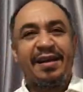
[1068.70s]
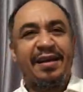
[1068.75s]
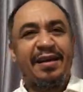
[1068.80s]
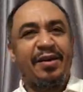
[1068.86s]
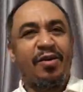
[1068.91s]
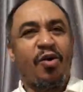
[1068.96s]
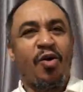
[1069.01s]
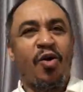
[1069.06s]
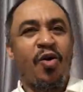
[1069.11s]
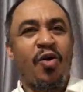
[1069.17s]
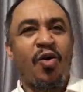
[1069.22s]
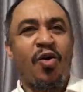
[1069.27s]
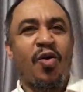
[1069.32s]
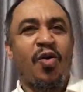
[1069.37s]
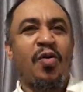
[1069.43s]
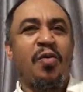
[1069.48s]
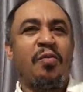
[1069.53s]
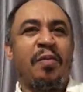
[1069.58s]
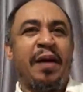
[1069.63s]

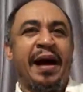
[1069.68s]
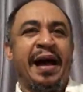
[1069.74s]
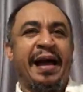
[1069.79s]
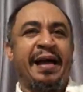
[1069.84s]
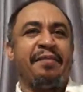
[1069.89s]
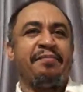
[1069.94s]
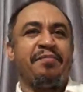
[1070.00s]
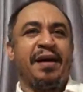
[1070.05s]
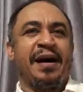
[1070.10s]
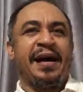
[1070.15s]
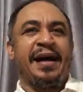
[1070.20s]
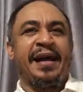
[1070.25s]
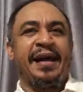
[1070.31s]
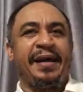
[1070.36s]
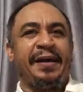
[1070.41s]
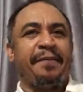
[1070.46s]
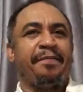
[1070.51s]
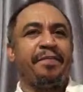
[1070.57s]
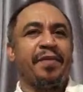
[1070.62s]
or
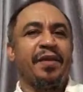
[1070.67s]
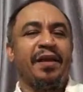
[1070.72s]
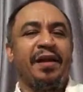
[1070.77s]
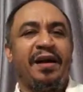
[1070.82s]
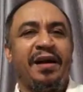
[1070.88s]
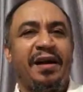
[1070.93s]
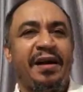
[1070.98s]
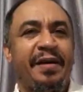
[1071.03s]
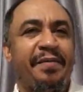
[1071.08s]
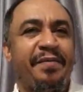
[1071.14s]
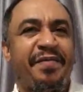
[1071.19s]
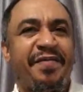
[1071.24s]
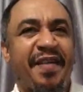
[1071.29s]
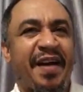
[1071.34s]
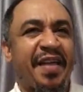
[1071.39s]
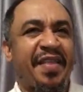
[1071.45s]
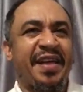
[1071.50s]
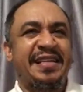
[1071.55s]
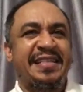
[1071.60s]
my
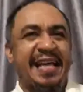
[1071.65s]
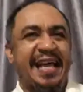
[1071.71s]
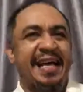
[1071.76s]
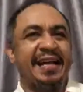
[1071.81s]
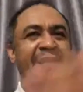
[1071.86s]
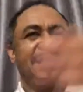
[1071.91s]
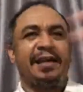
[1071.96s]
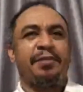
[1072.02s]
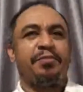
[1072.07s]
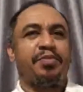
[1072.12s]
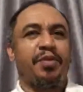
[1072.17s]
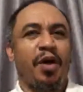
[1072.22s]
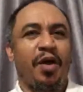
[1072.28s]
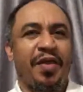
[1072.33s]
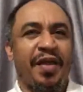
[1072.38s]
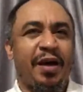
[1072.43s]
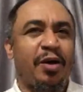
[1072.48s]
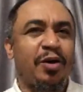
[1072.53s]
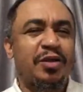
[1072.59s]
father's elder
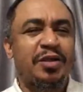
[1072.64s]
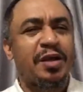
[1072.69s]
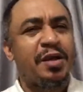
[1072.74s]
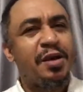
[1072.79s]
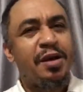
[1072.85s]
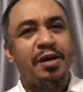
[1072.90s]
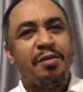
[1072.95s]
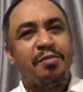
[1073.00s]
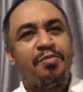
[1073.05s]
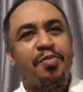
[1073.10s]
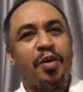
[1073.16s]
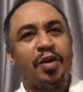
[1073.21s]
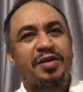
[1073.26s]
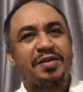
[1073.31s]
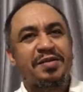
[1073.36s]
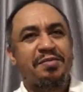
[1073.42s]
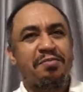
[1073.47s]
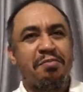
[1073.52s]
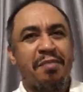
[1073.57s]
brothers,
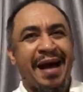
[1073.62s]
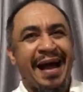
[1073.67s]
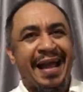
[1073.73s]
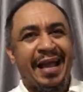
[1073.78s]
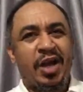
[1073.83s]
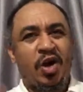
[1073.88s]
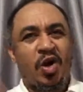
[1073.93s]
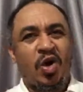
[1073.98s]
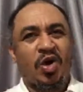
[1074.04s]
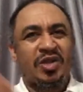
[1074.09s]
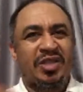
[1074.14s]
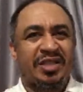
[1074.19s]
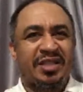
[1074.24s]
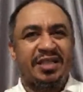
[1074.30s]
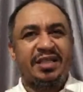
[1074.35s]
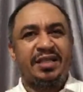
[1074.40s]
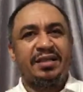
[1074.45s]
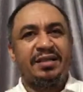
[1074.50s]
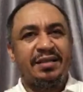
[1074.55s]
but my
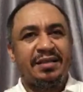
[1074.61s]
cousin,